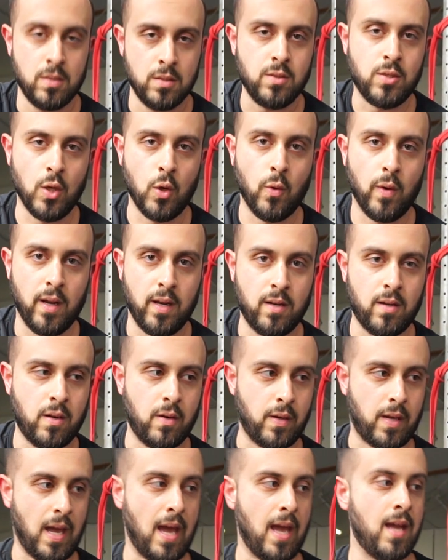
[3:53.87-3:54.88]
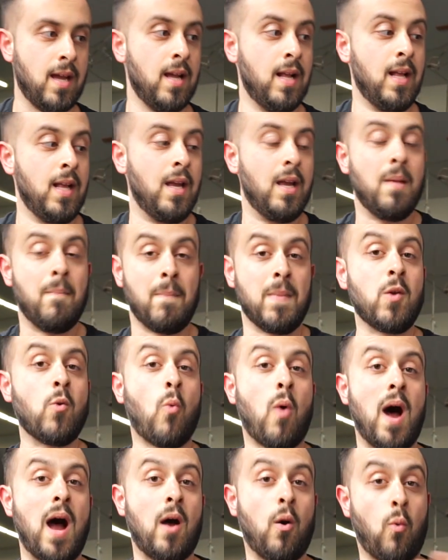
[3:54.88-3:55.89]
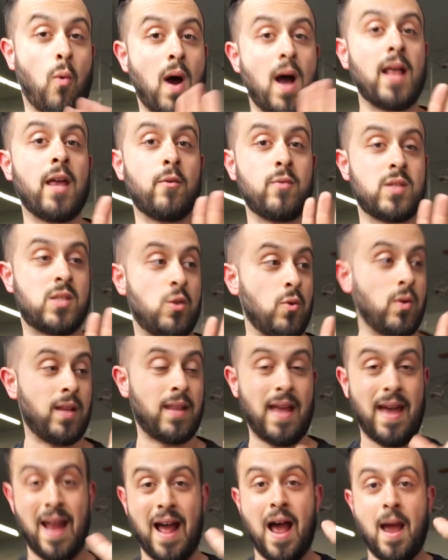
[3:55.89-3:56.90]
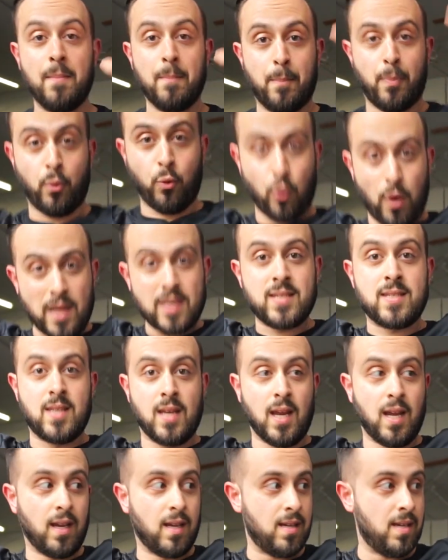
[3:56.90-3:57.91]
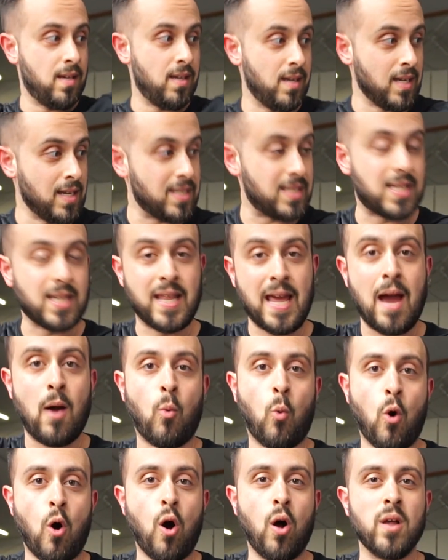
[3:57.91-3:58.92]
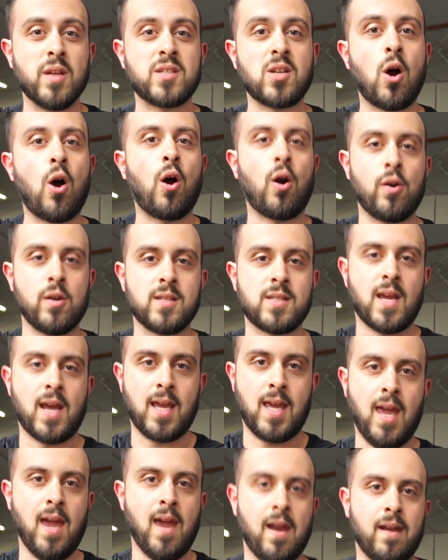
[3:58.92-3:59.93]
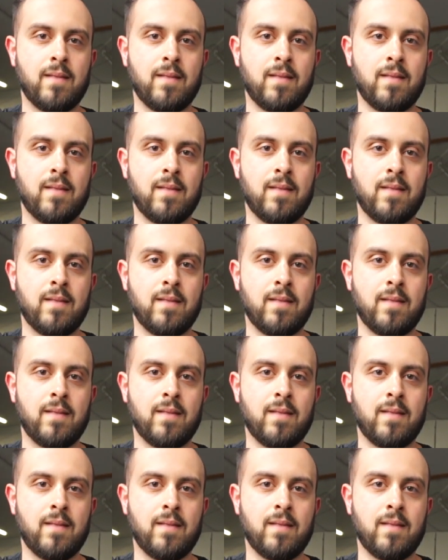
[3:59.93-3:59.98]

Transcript: do it, okay? Meanwhile, while I was doing that, I'm pressing into that wall as hard as I can.